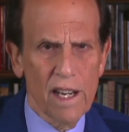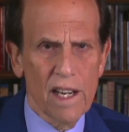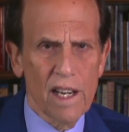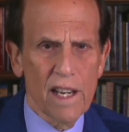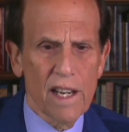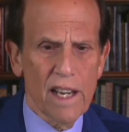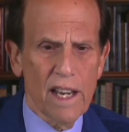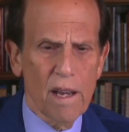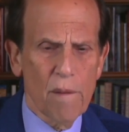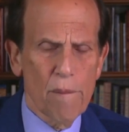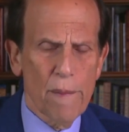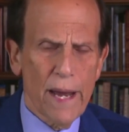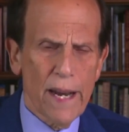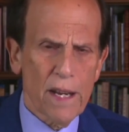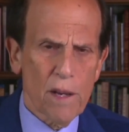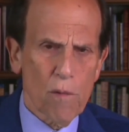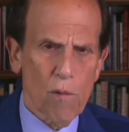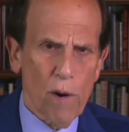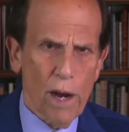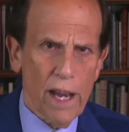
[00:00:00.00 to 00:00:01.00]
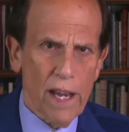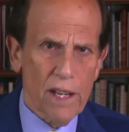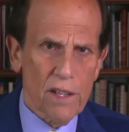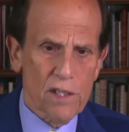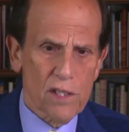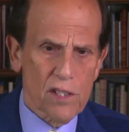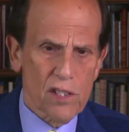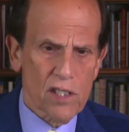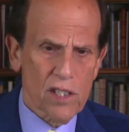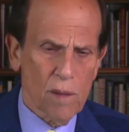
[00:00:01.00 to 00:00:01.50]
in many ways
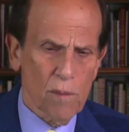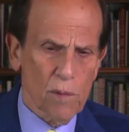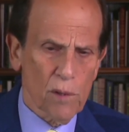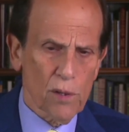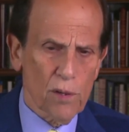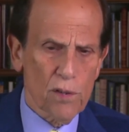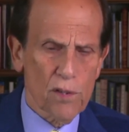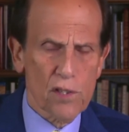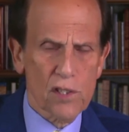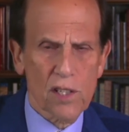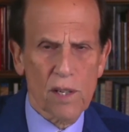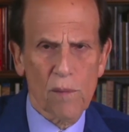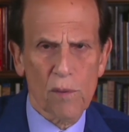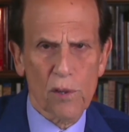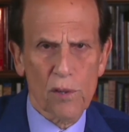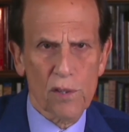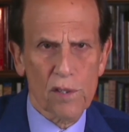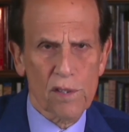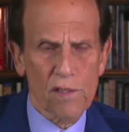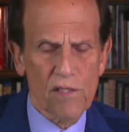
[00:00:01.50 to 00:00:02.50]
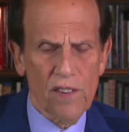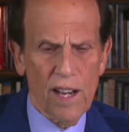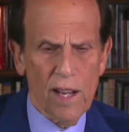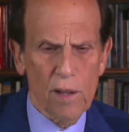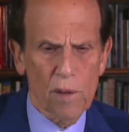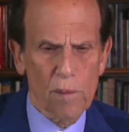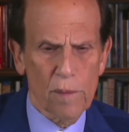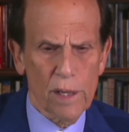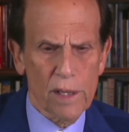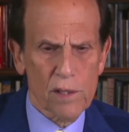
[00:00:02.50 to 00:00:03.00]
similar, similar
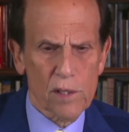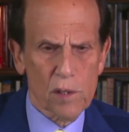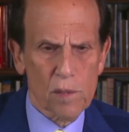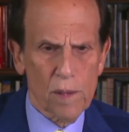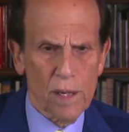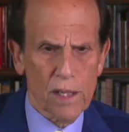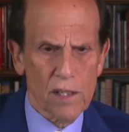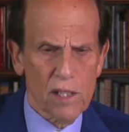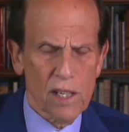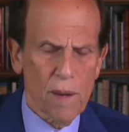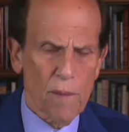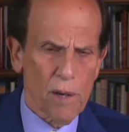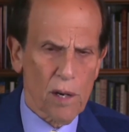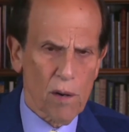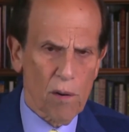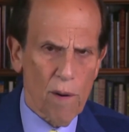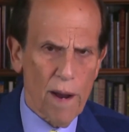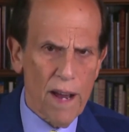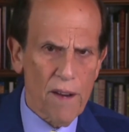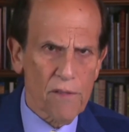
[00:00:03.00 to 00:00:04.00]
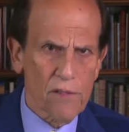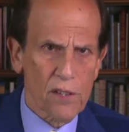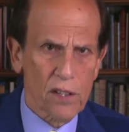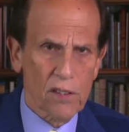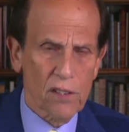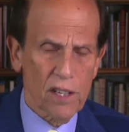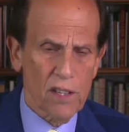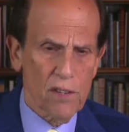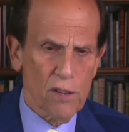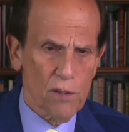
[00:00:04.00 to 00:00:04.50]
developments, but
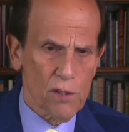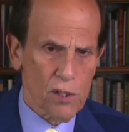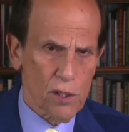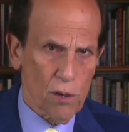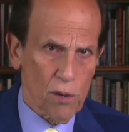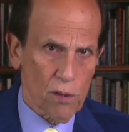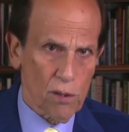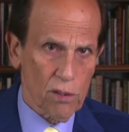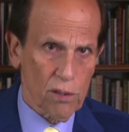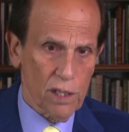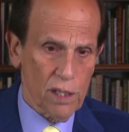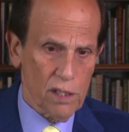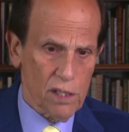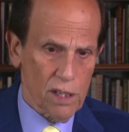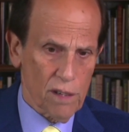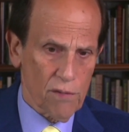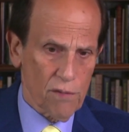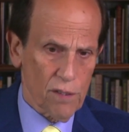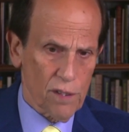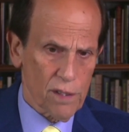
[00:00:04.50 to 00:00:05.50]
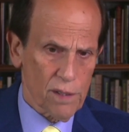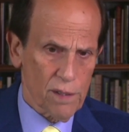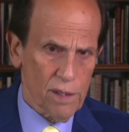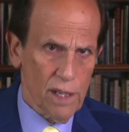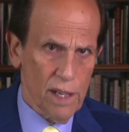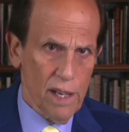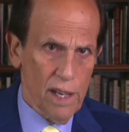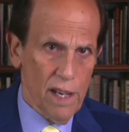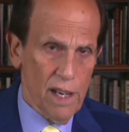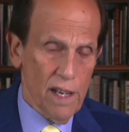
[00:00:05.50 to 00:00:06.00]
demographically they're totally different.
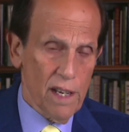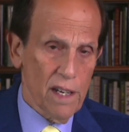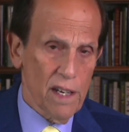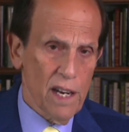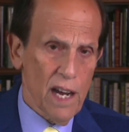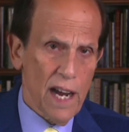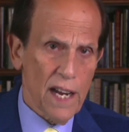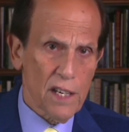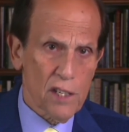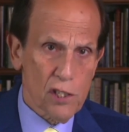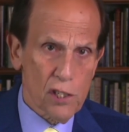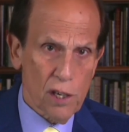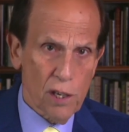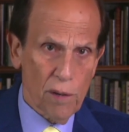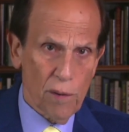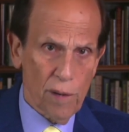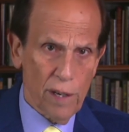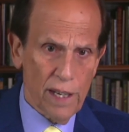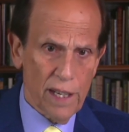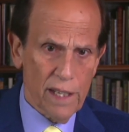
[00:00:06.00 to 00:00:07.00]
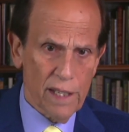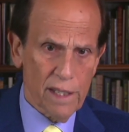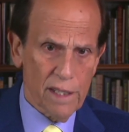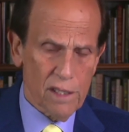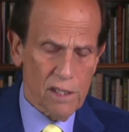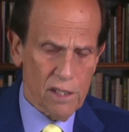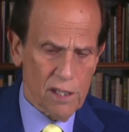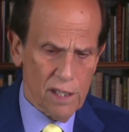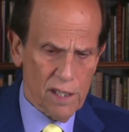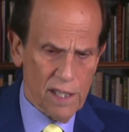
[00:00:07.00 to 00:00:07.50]
And Nigeria
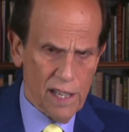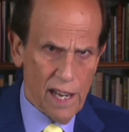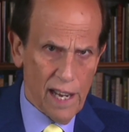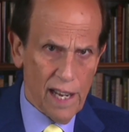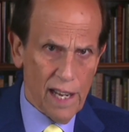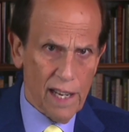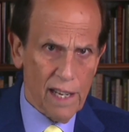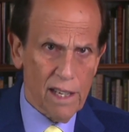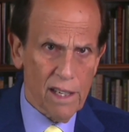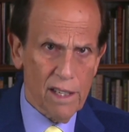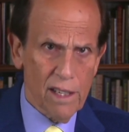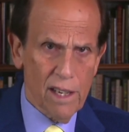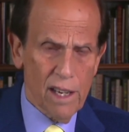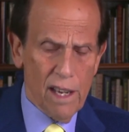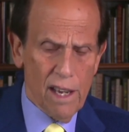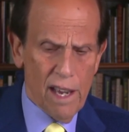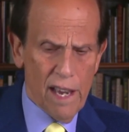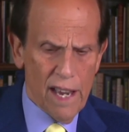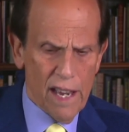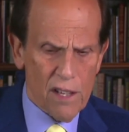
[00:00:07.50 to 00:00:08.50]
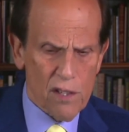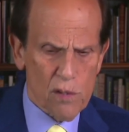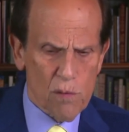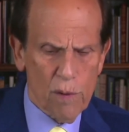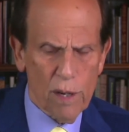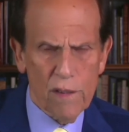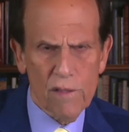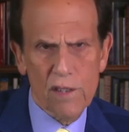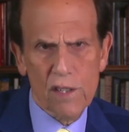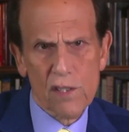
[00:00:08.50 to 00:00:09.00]
today, as
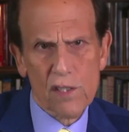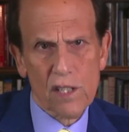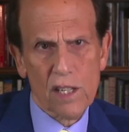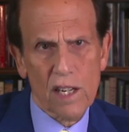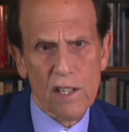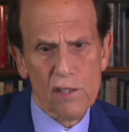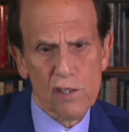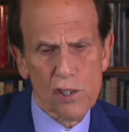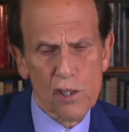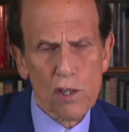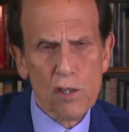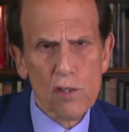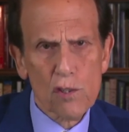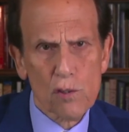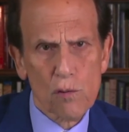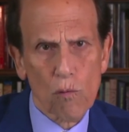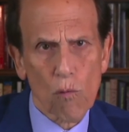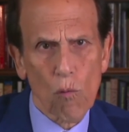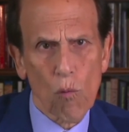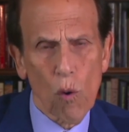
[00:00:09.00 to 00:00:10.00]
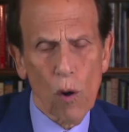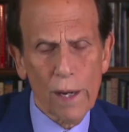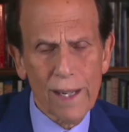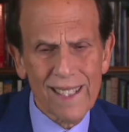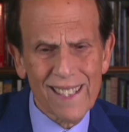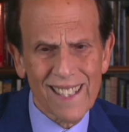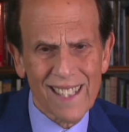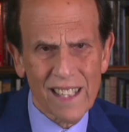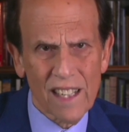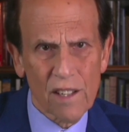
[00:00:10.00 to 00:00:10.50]
we've discussed, just
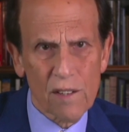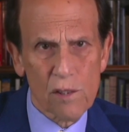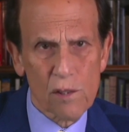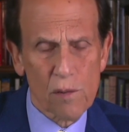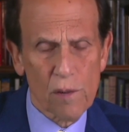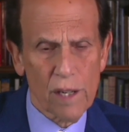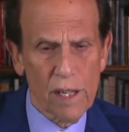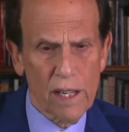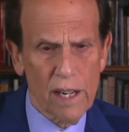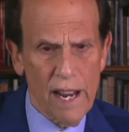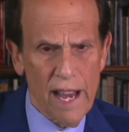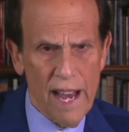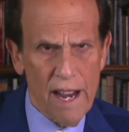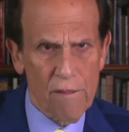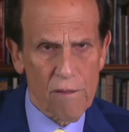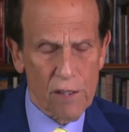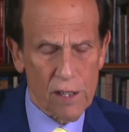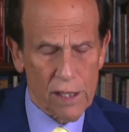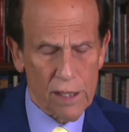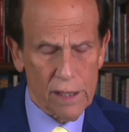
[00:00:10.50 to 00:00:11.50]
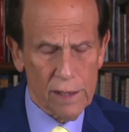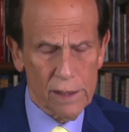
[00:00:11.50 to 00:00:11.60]
one country in Africa